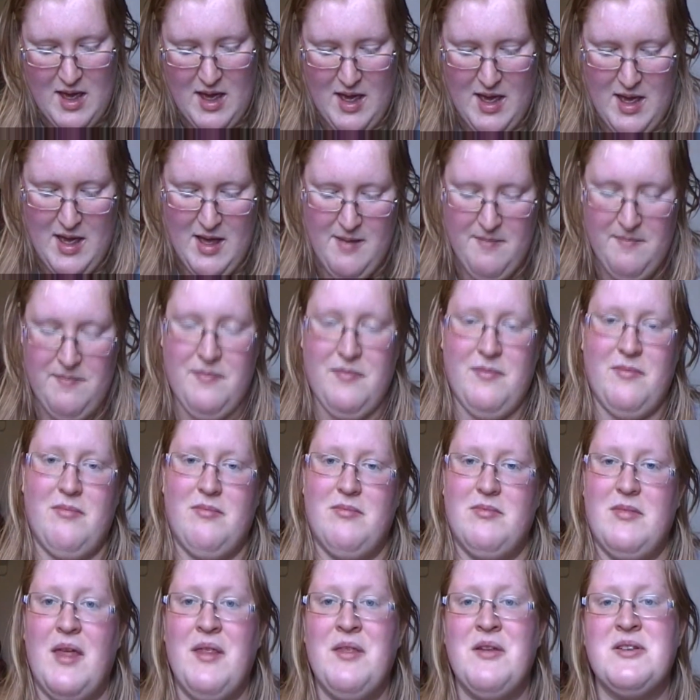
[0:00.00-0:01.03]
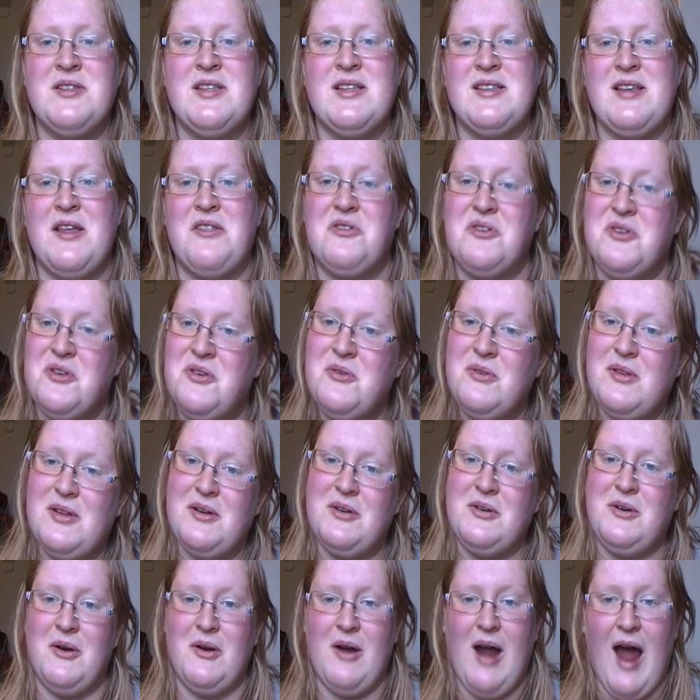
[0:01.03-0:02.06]
Then there's this other cute
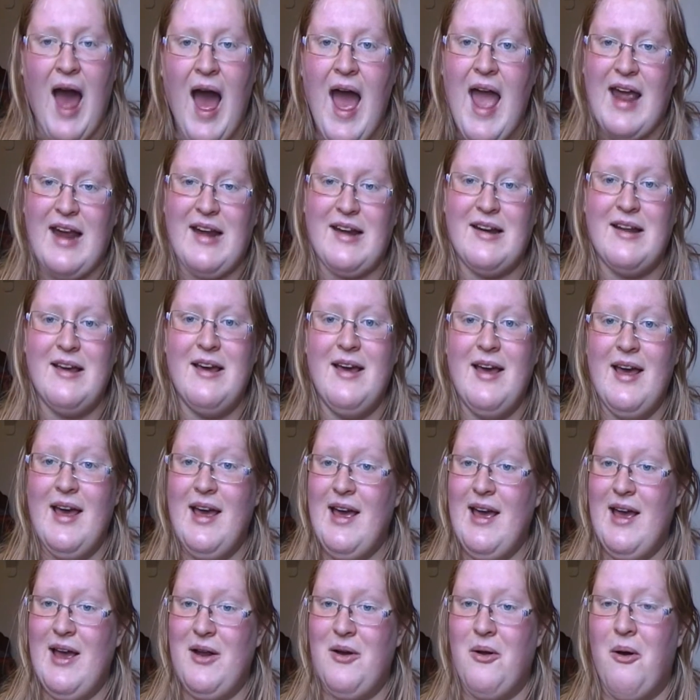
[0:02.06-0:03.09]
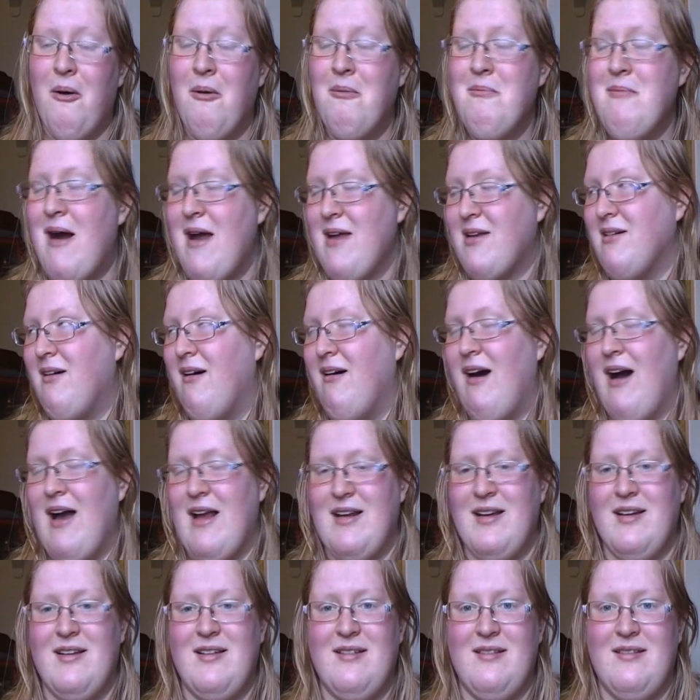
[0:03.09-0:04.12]
little girl, Ayn, and oh my
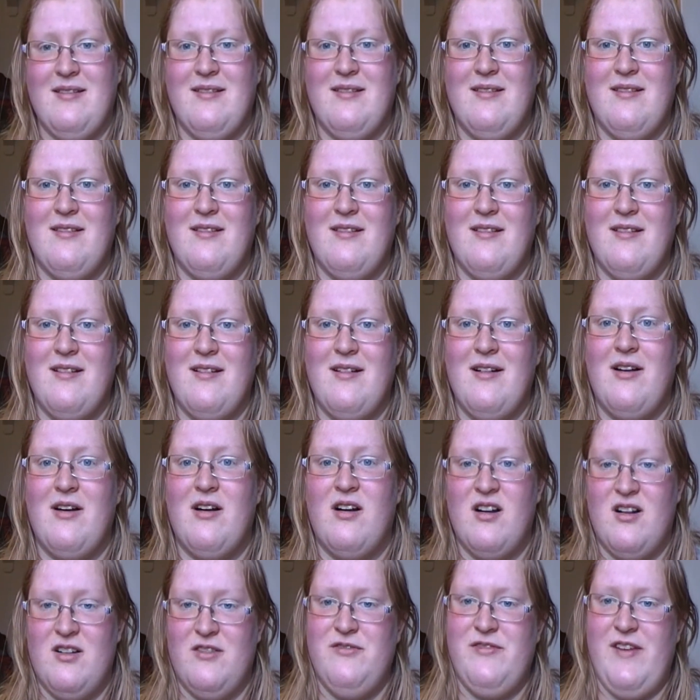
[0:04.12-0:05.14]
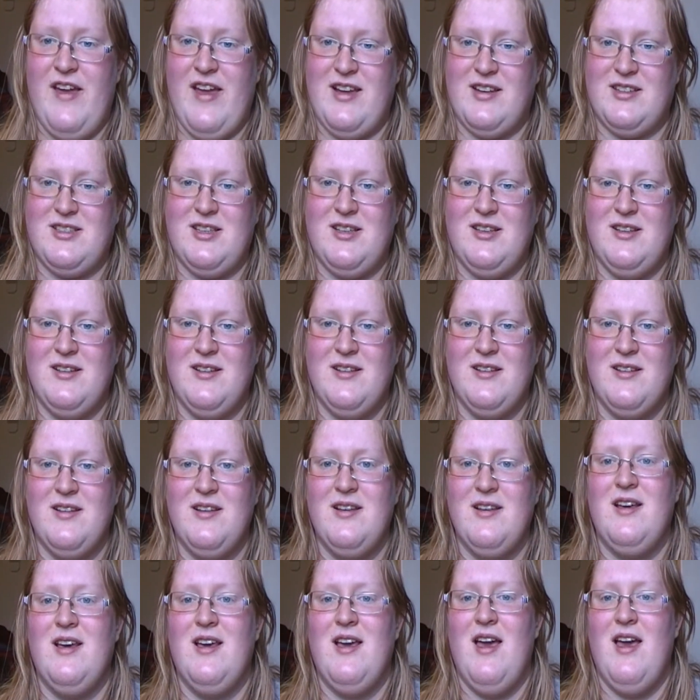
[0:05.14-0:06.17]
god, her fate
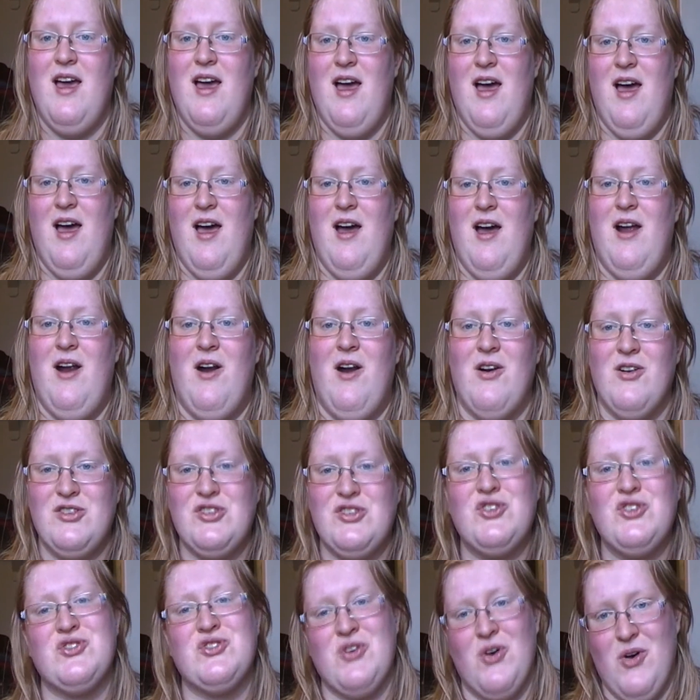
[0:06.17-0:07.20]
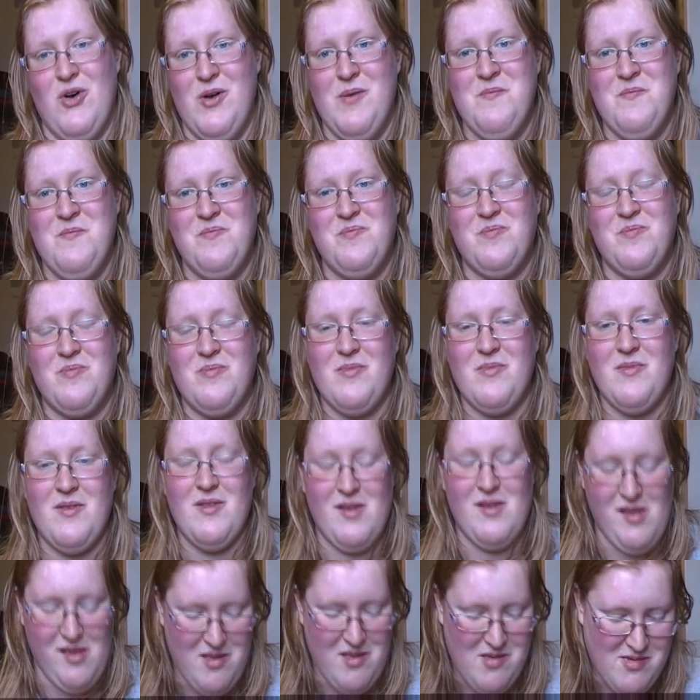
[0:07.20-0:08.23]
hurts your soul.
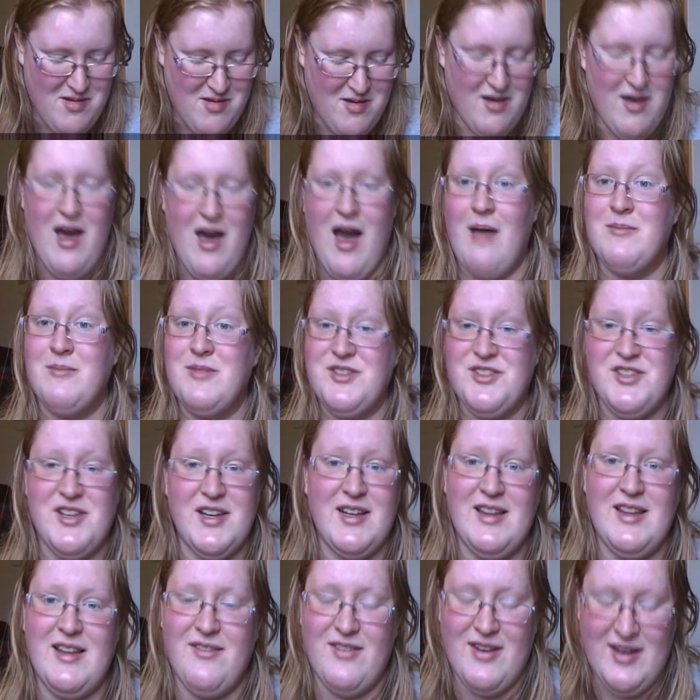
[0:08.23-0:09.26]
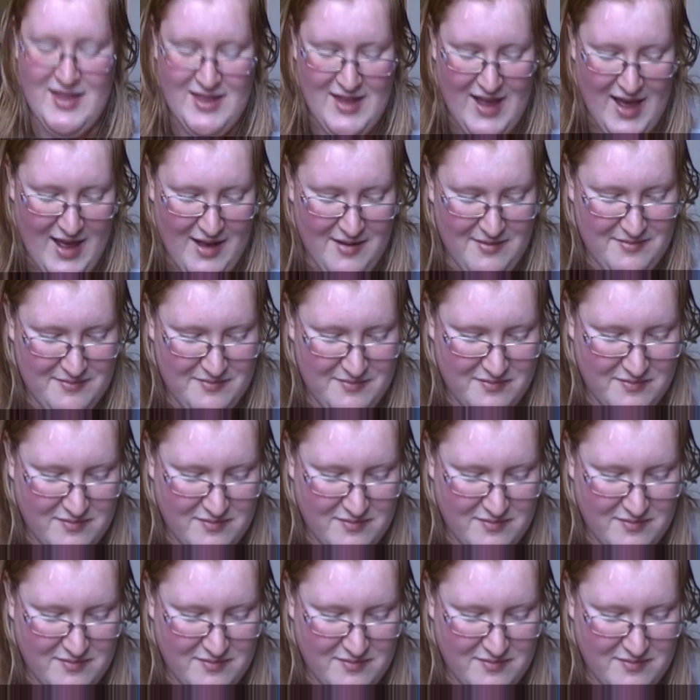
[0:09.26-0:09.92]
I'm just gonna leave it at that.